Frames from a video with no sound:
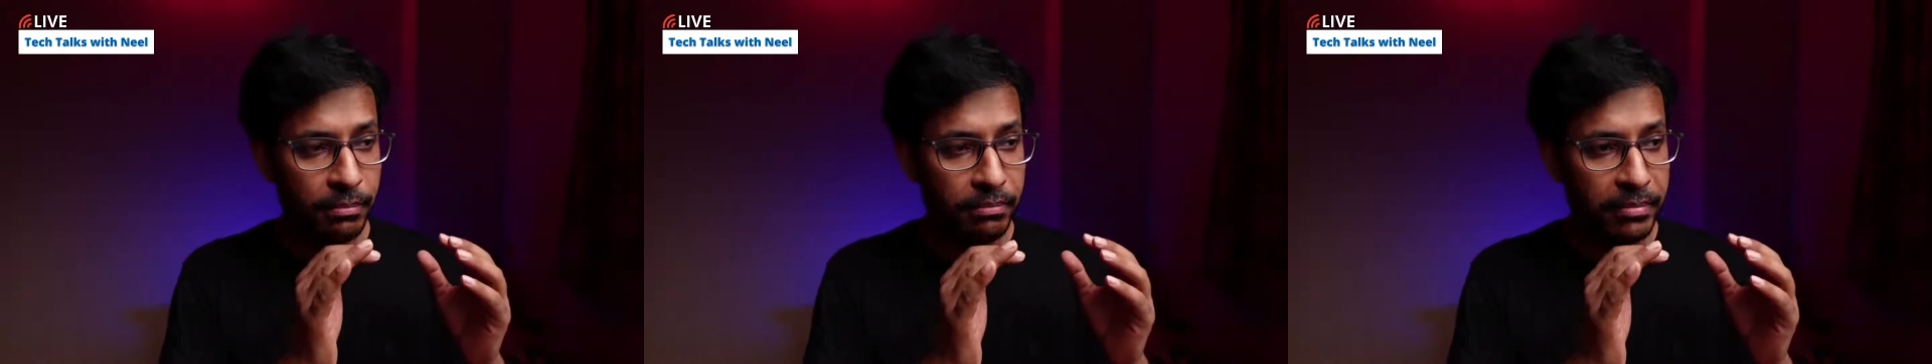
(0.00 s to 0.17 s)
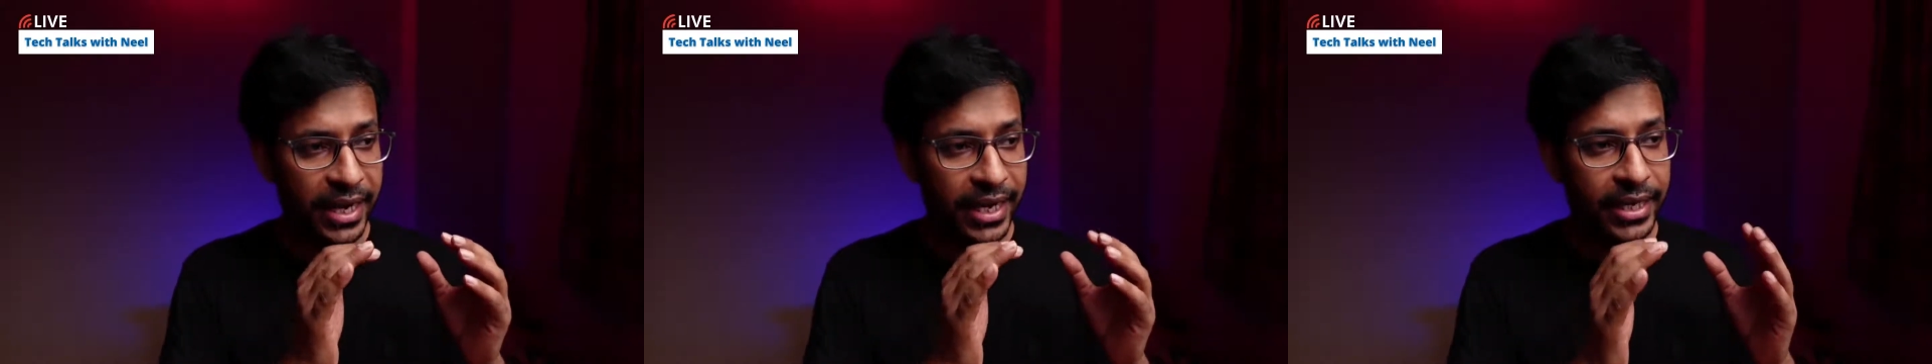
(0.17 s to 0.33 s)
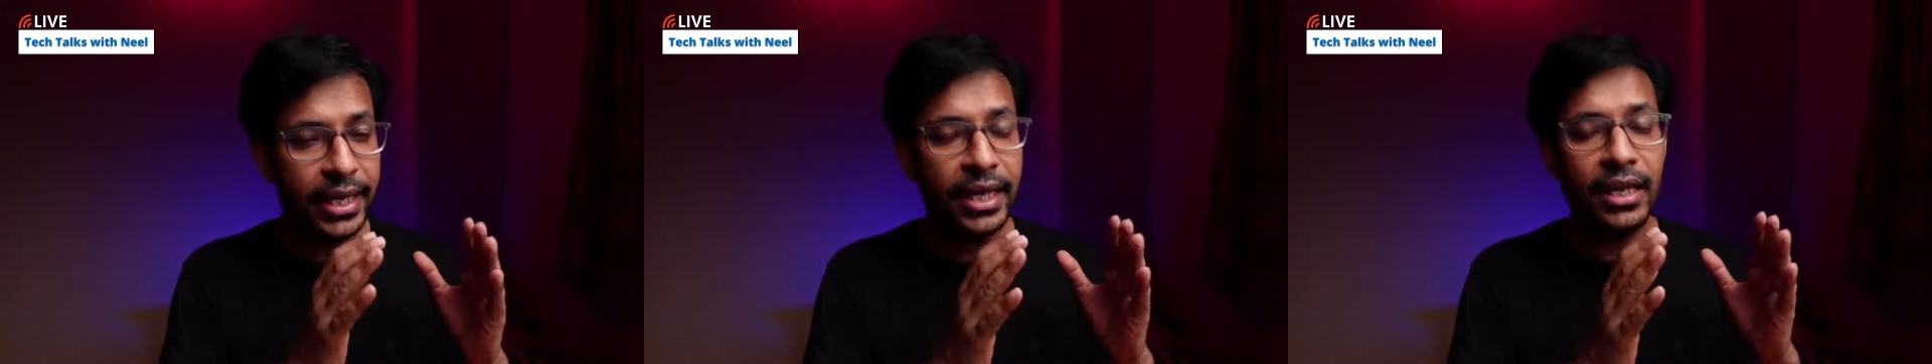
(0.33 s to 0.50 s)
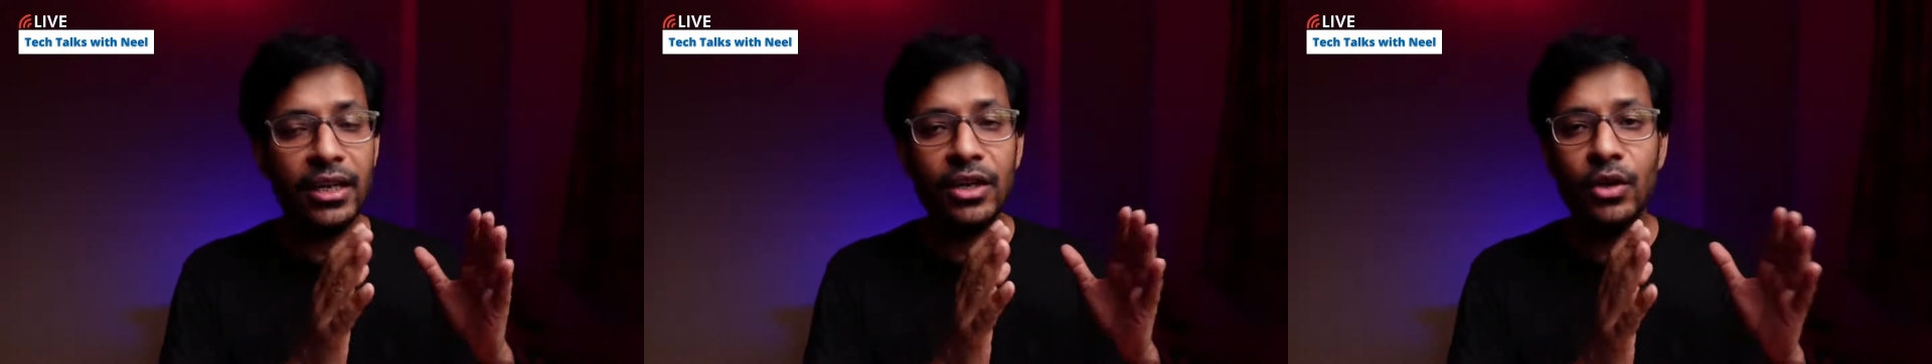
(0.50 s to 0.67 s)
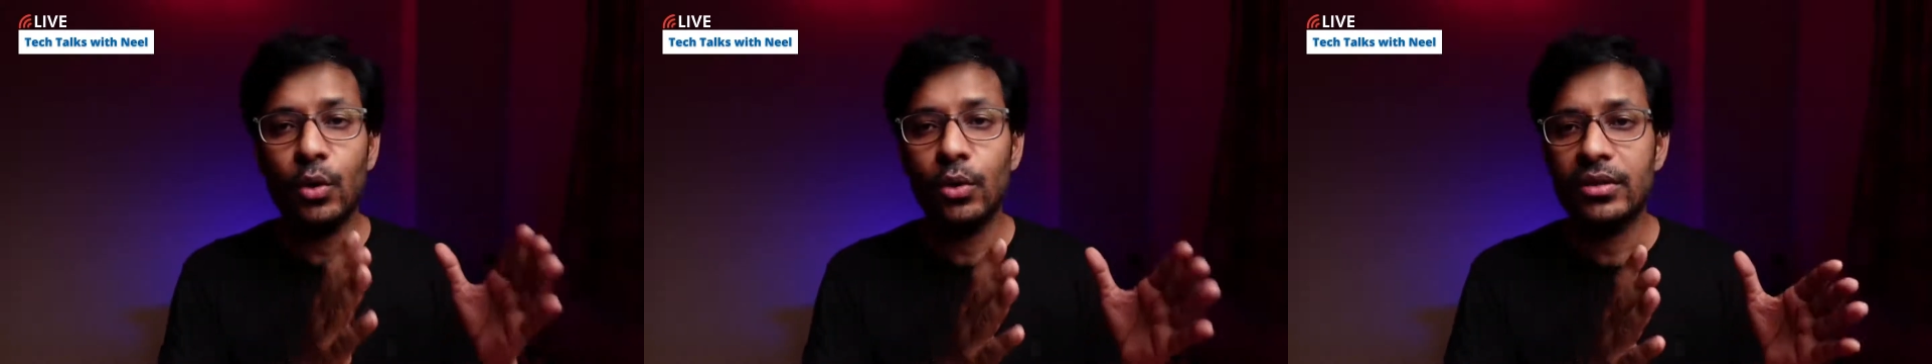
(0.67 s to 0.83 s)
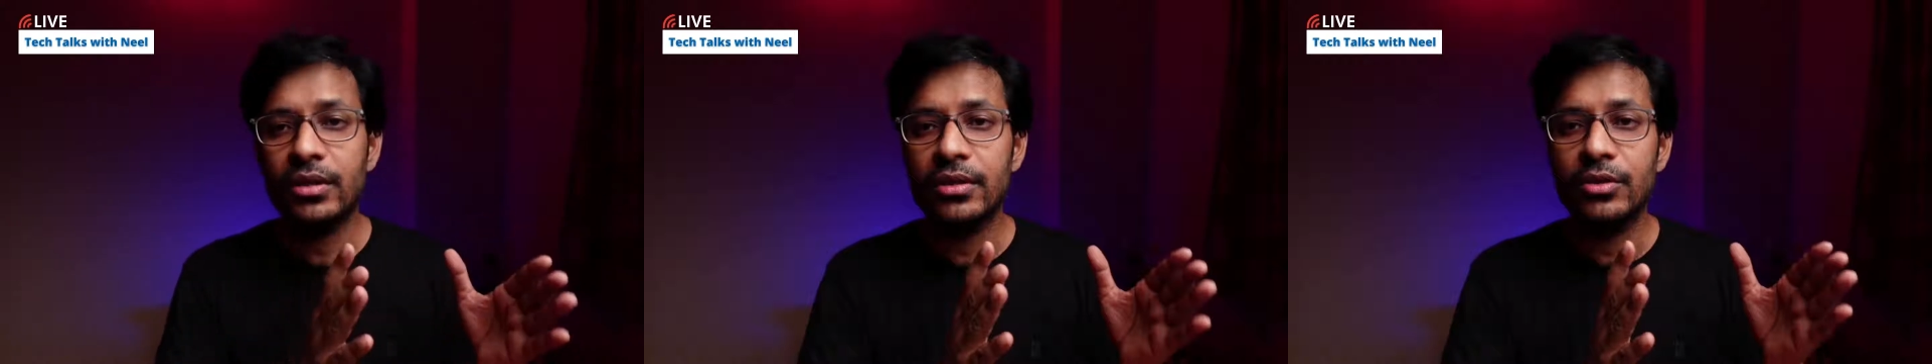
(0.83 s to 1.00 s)
making
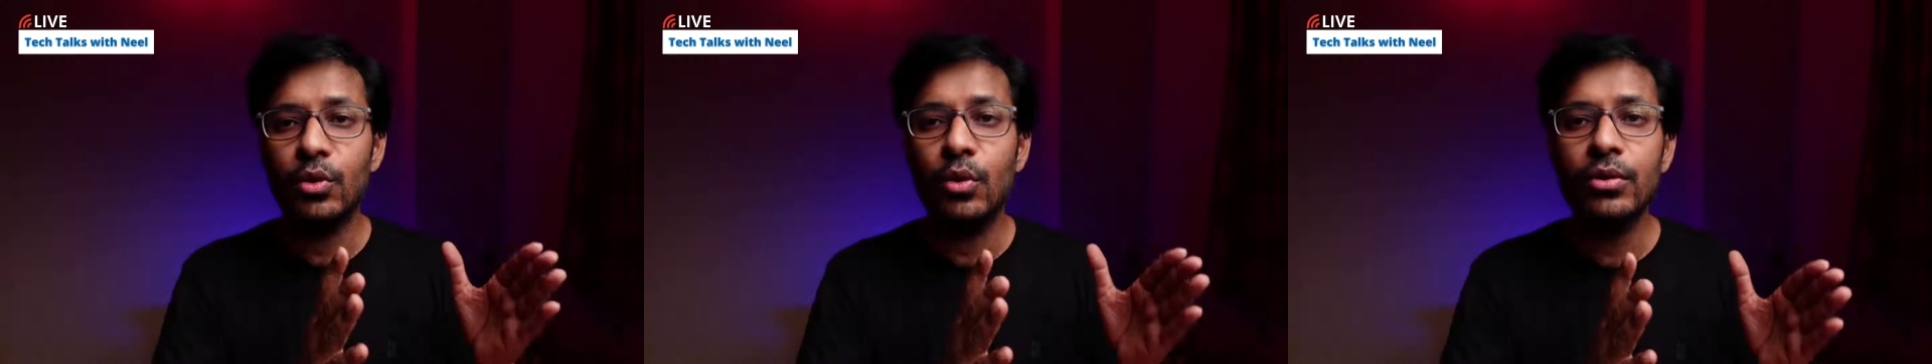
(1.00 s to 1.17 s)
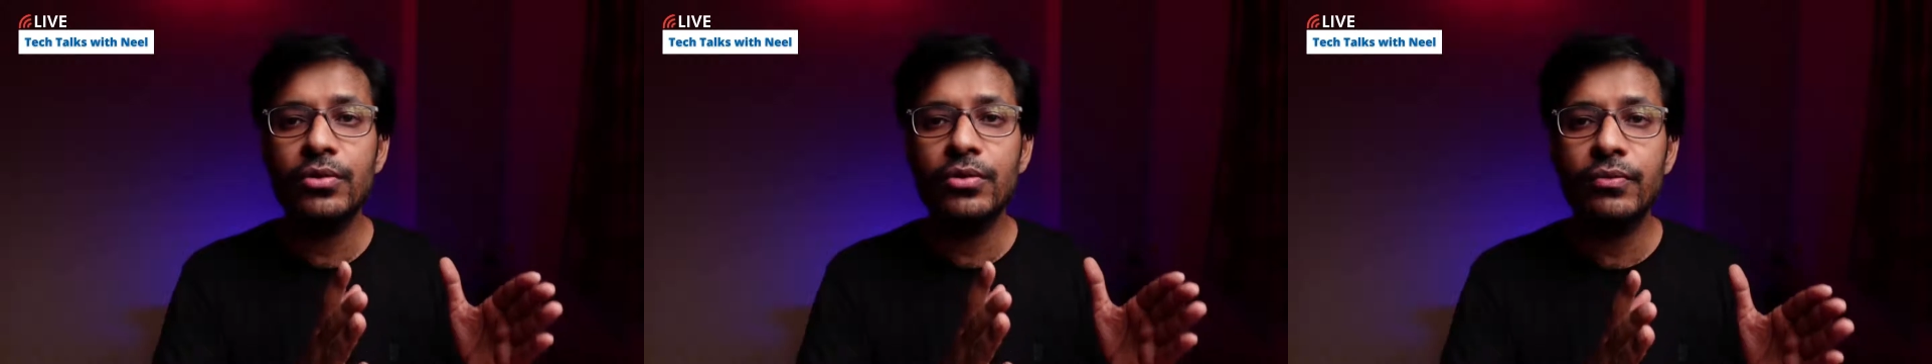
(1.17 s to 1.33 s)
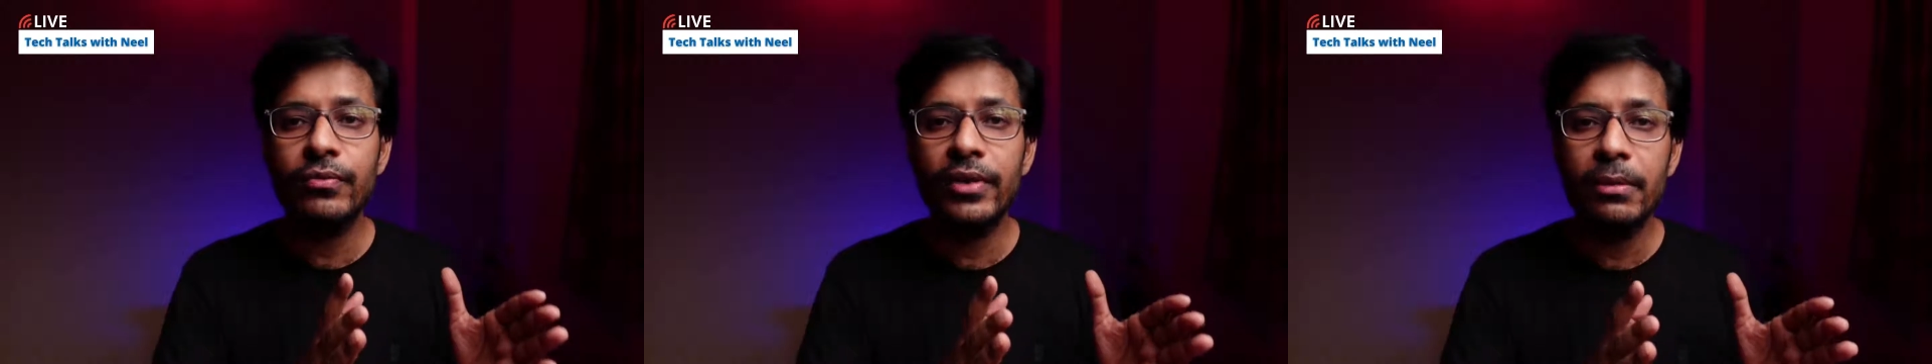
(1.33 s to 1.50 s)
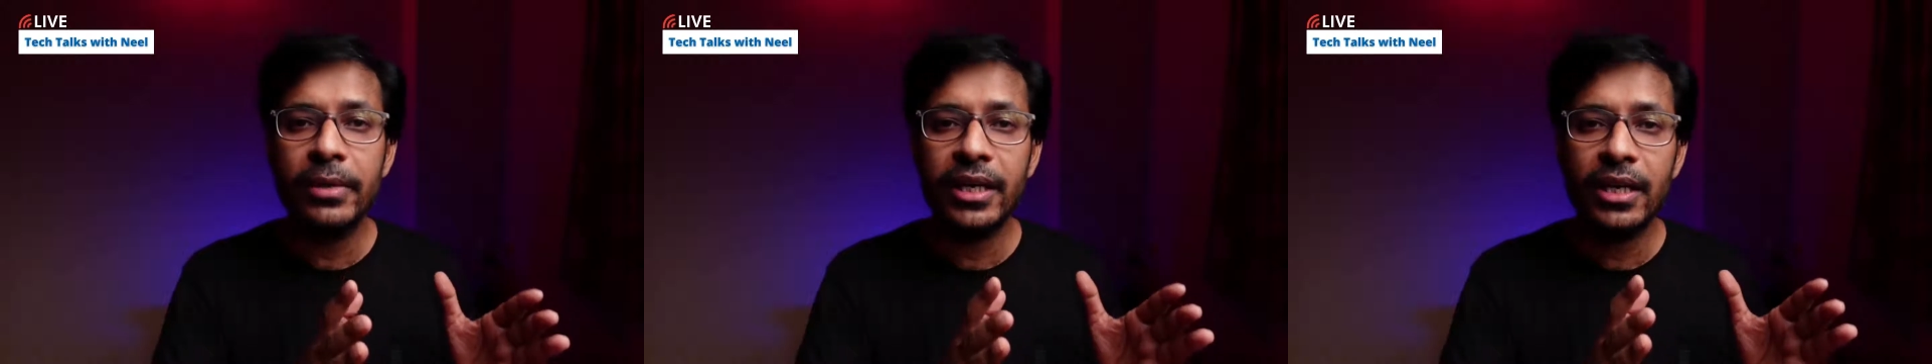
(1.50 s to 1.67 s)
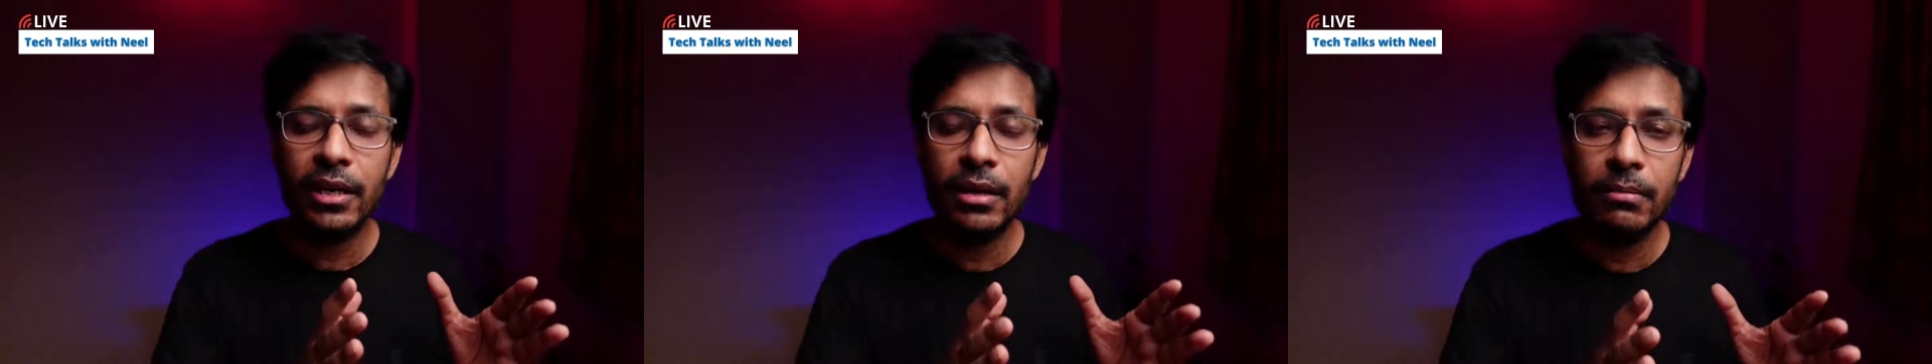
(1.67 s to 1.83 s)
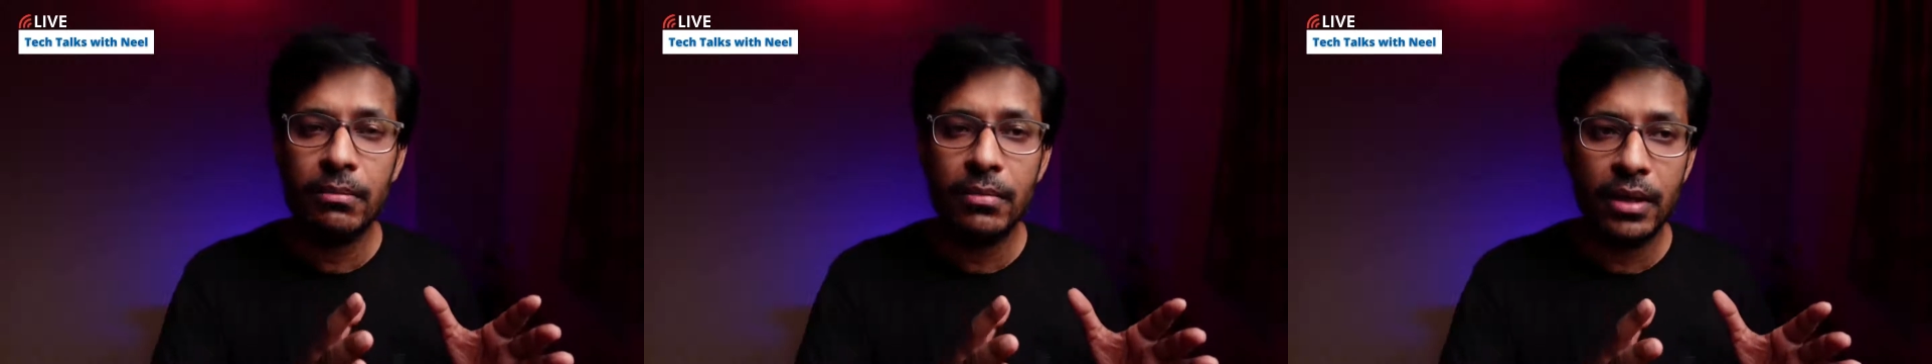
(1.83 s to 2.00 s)
notes will
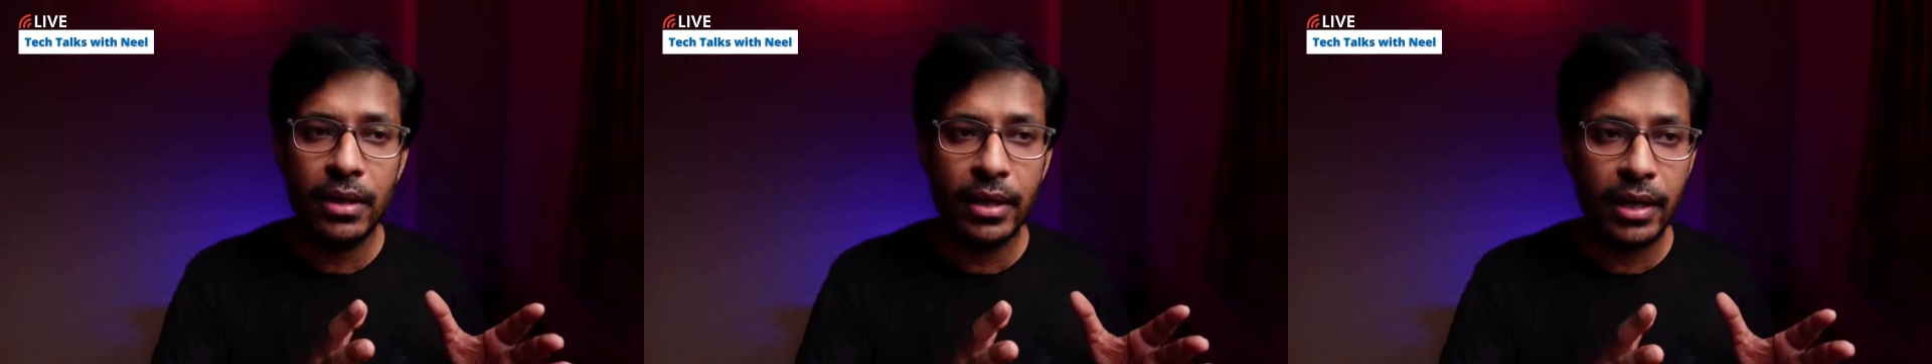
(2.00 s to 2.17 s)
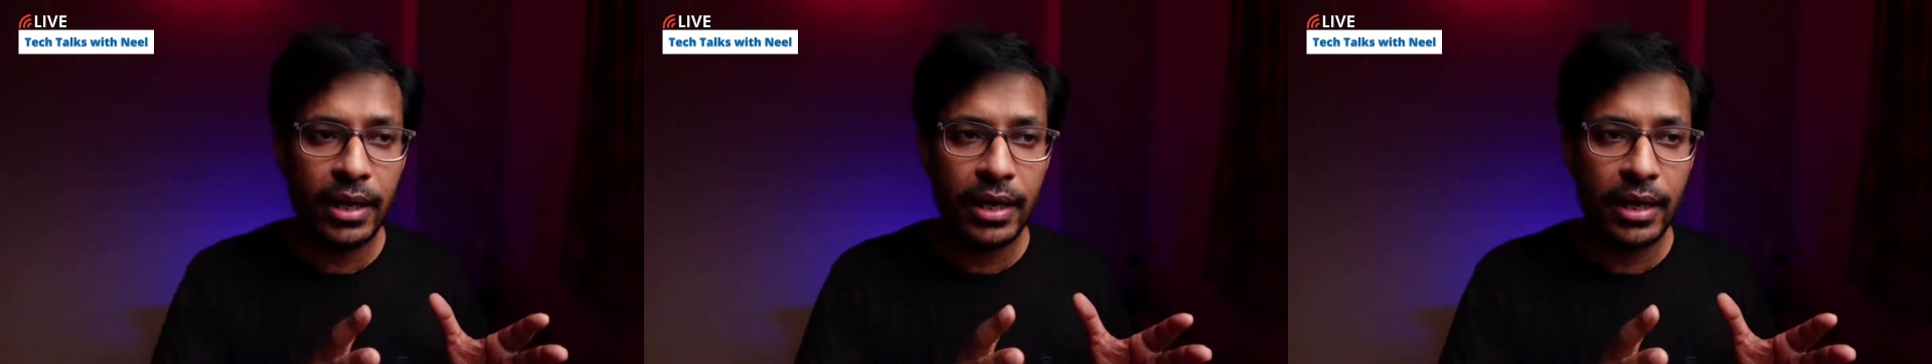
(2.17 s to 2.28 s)
become